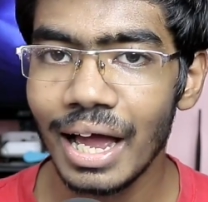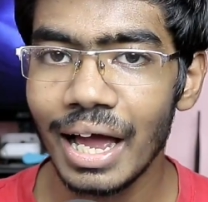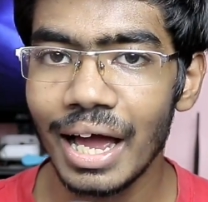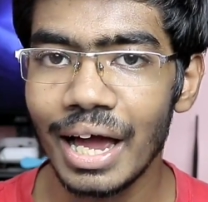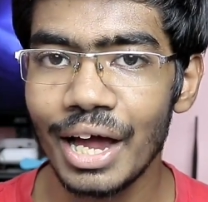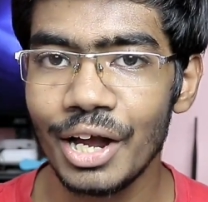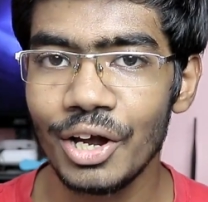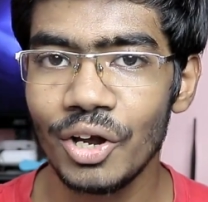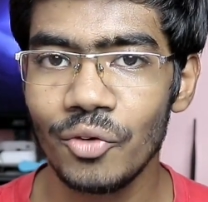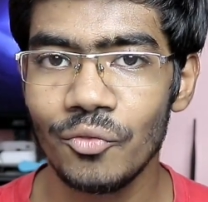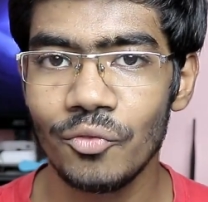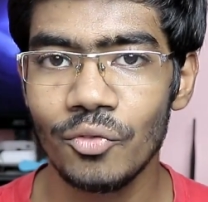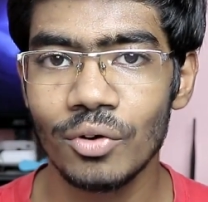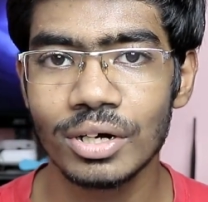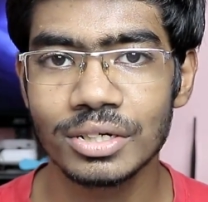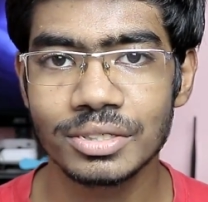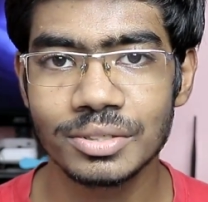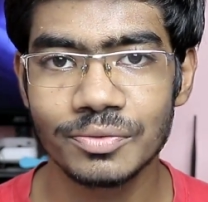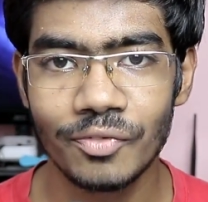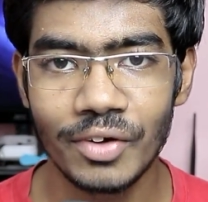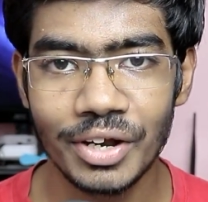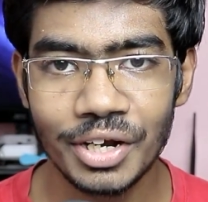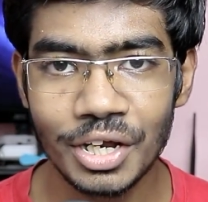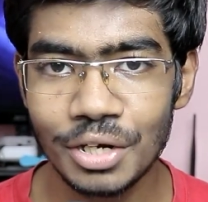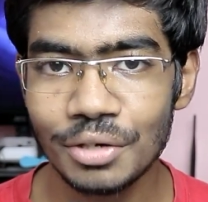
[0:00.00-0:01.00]
And if you are
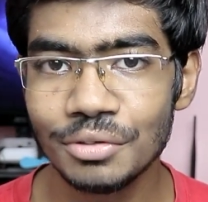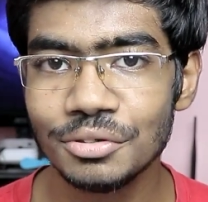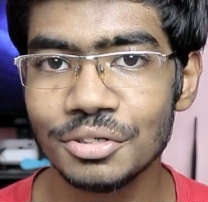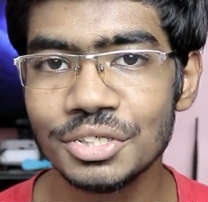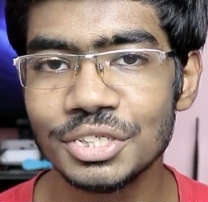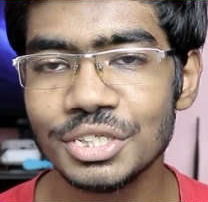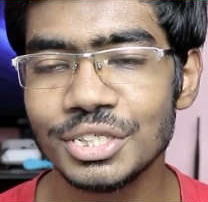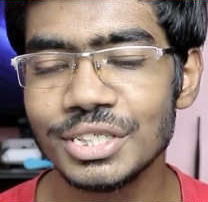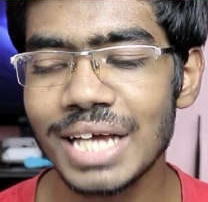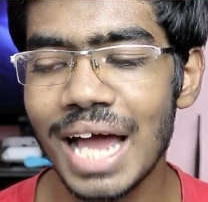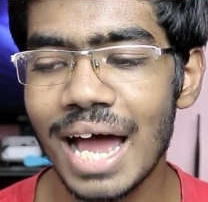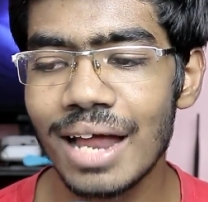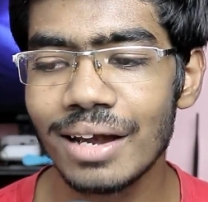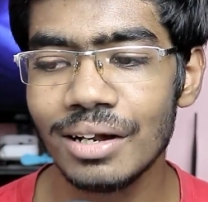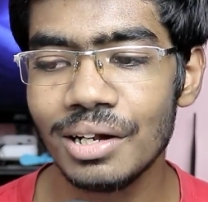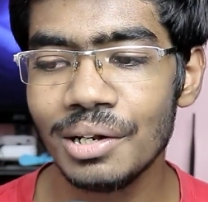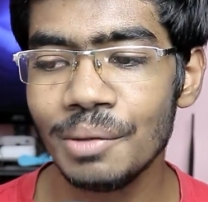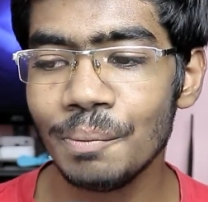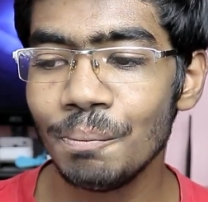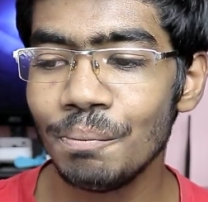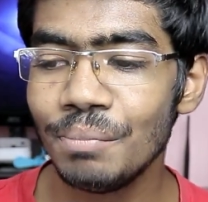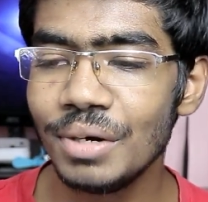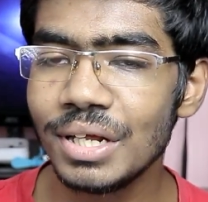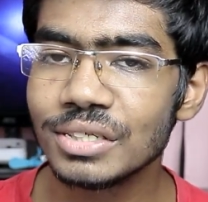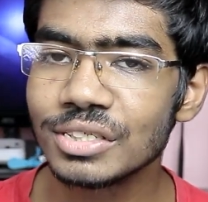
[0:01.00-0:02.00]
very new to this
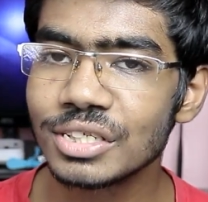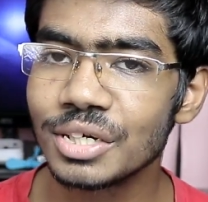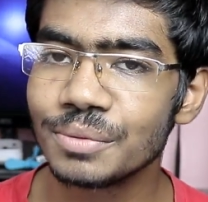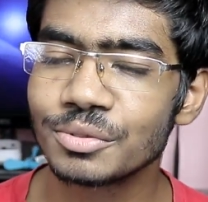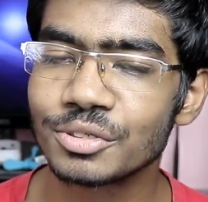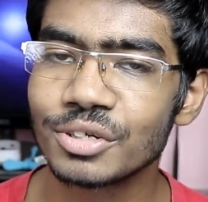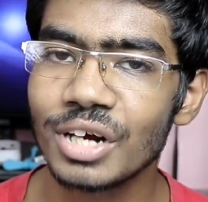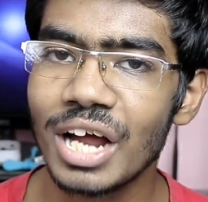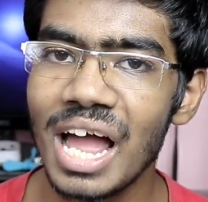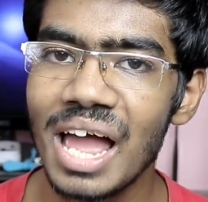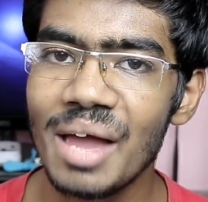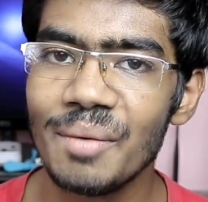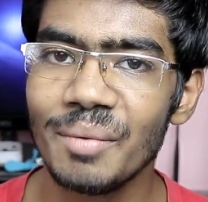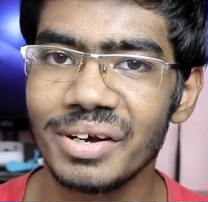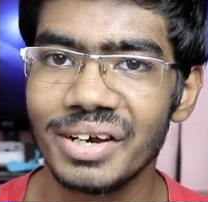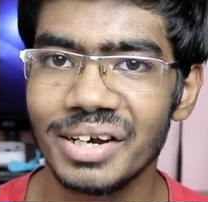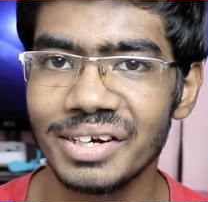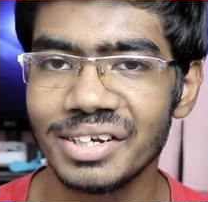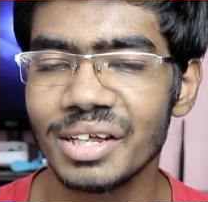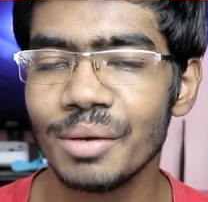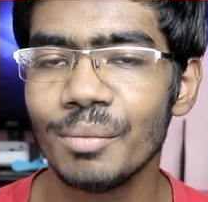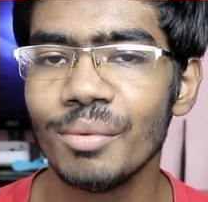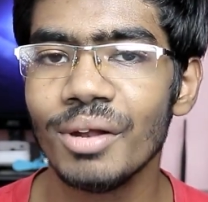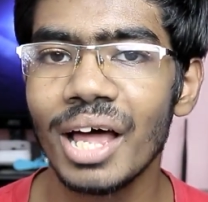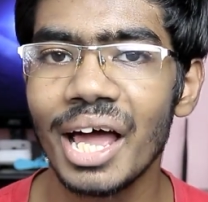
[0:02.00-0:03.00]
channel, please subscribe and
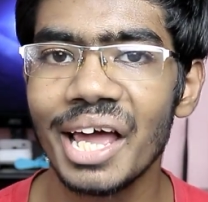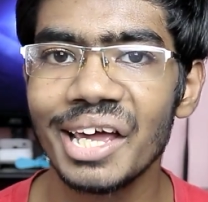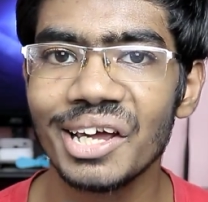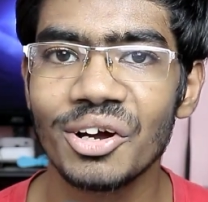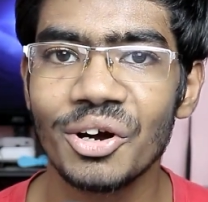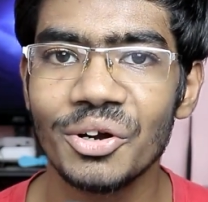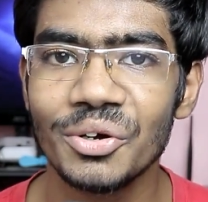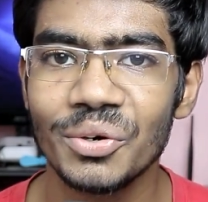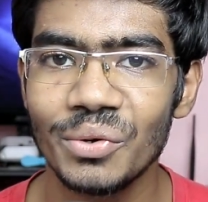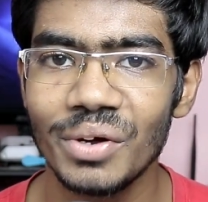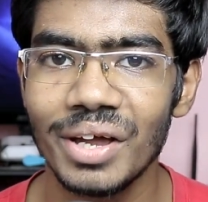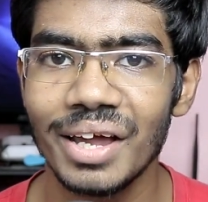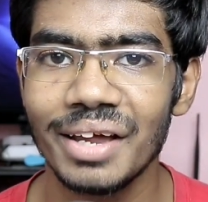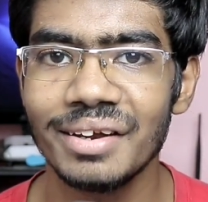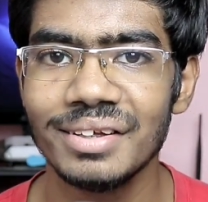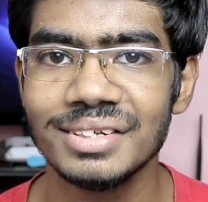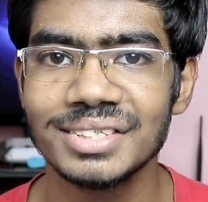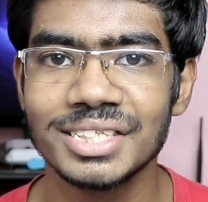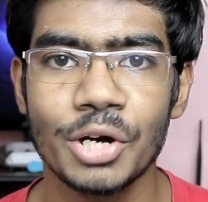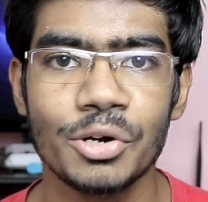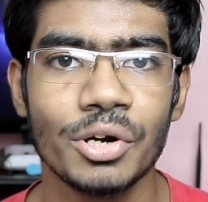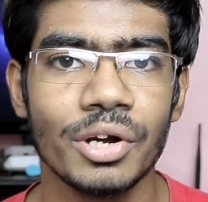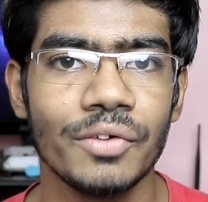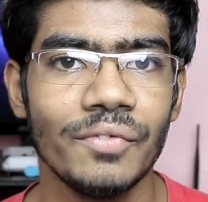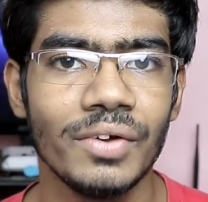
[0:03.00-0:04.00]
hit the bell icon to get
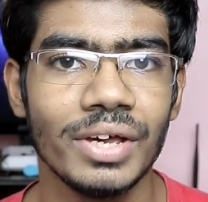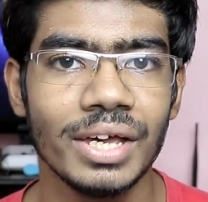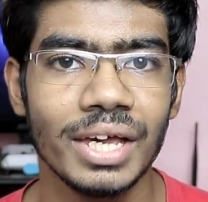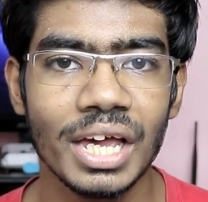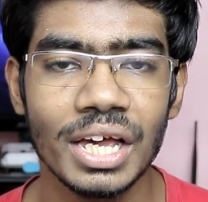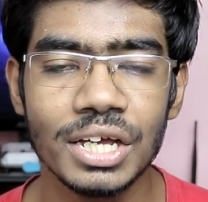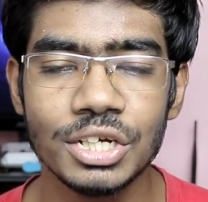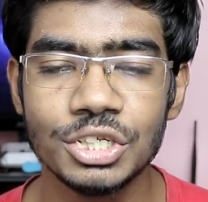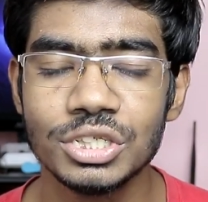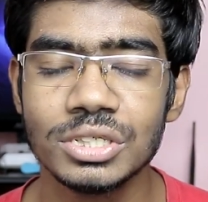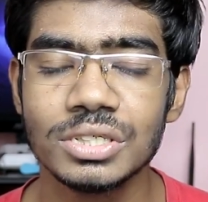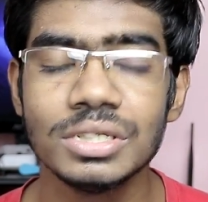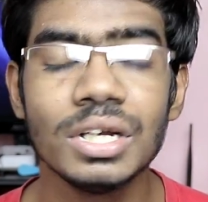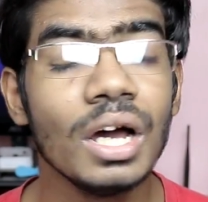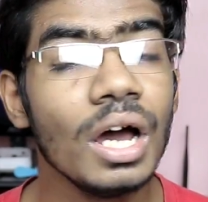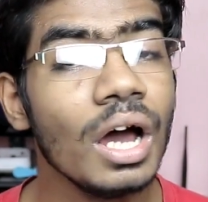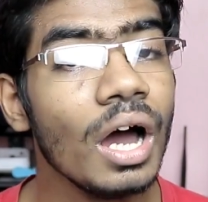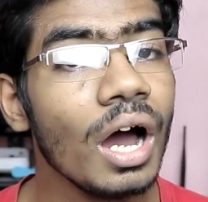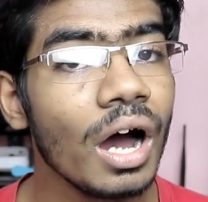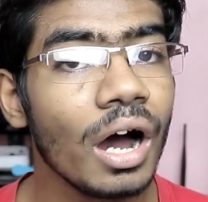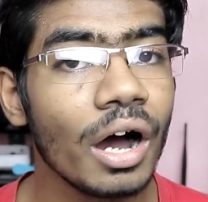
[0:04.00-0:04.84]
instant notification.